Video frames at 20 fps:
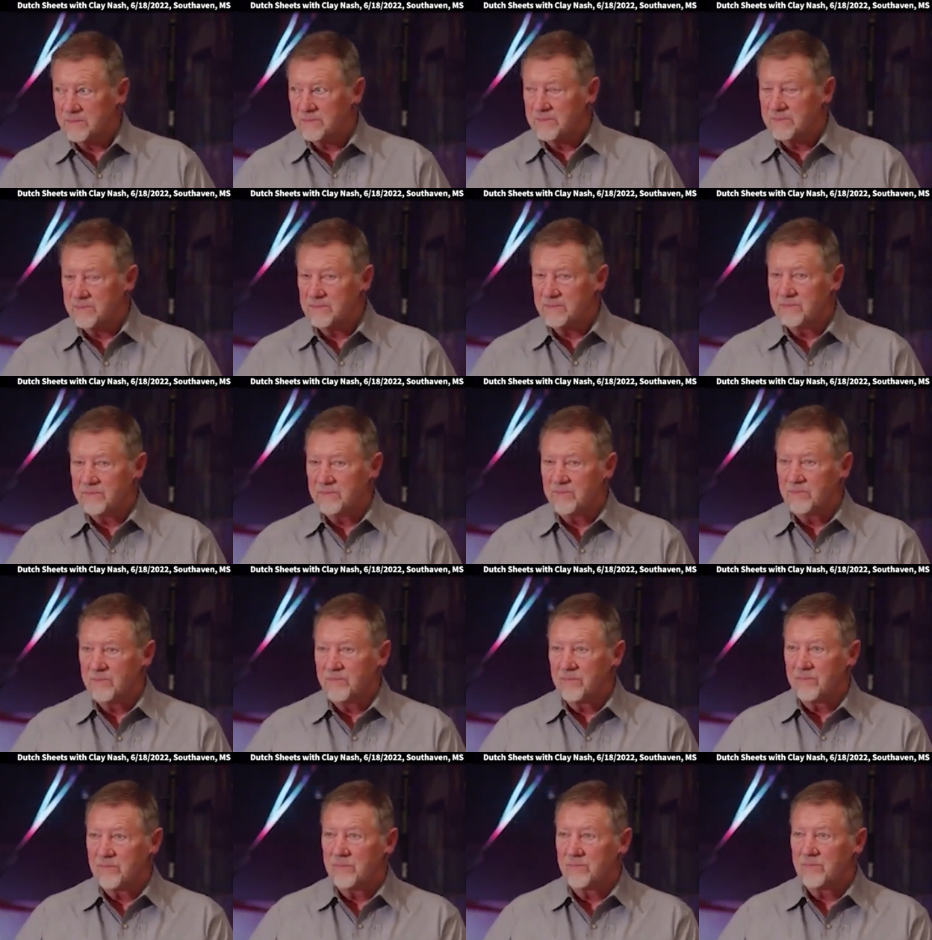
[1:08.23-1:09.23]

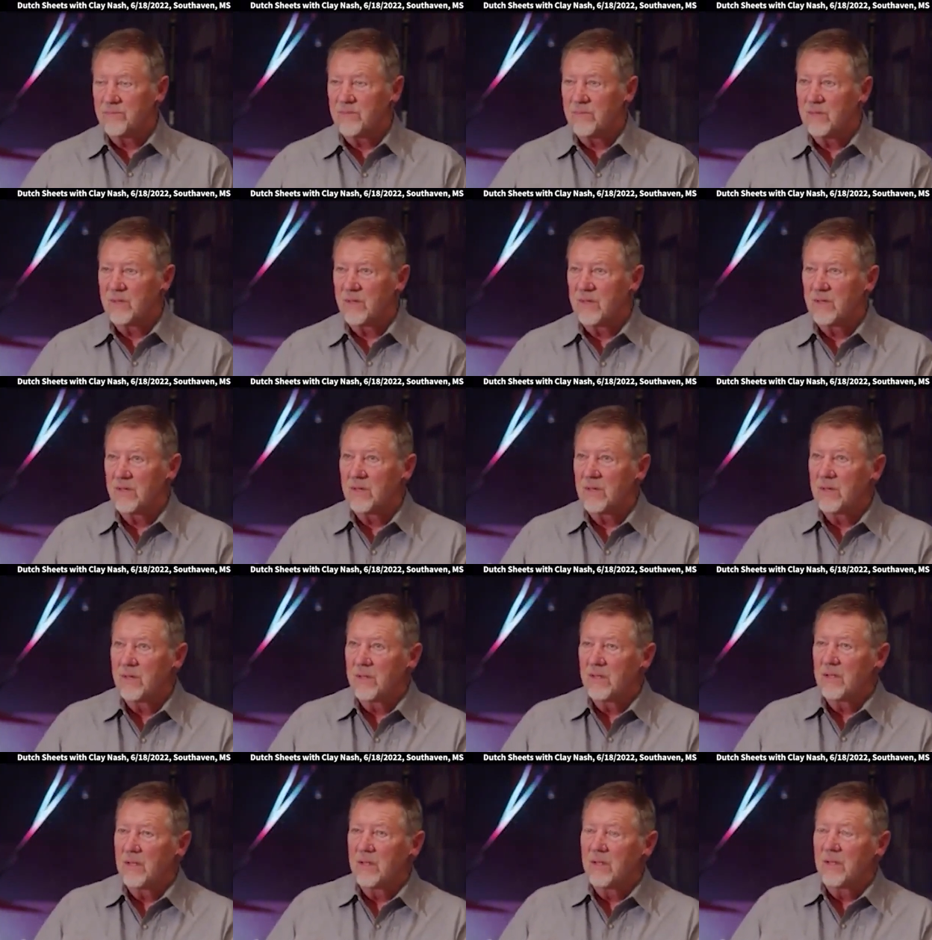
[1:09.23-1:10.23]

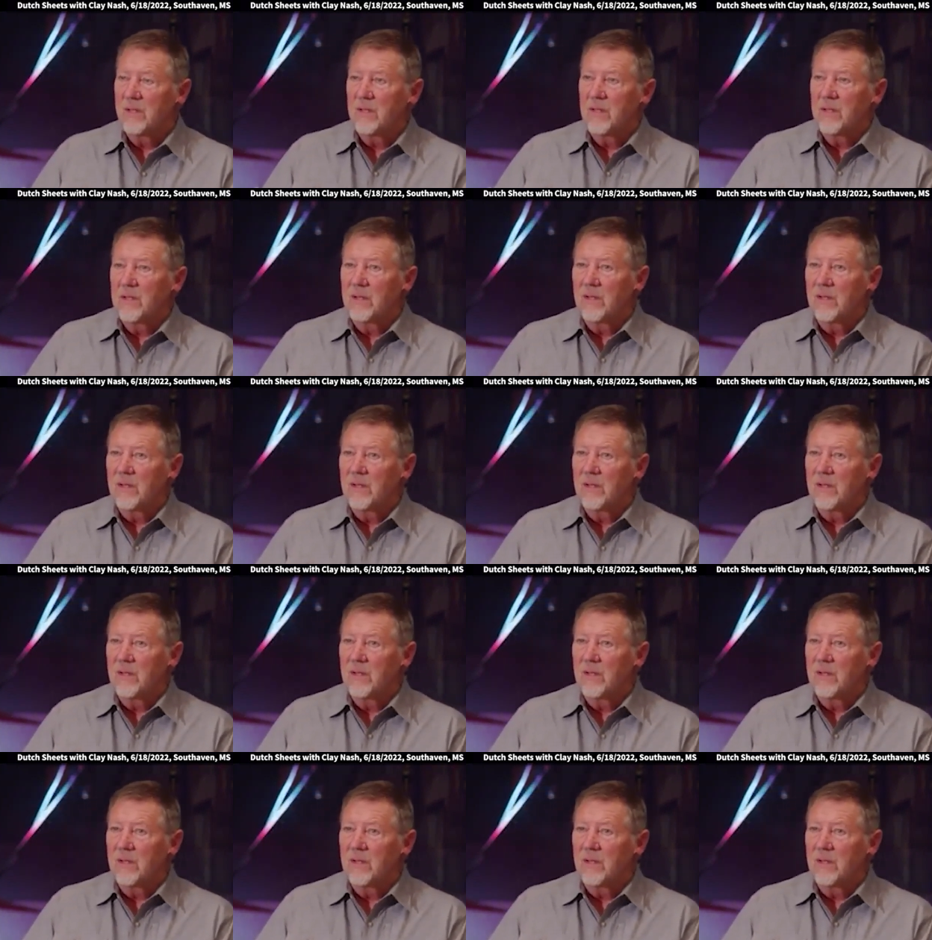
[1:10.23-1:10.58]
Nothing is said.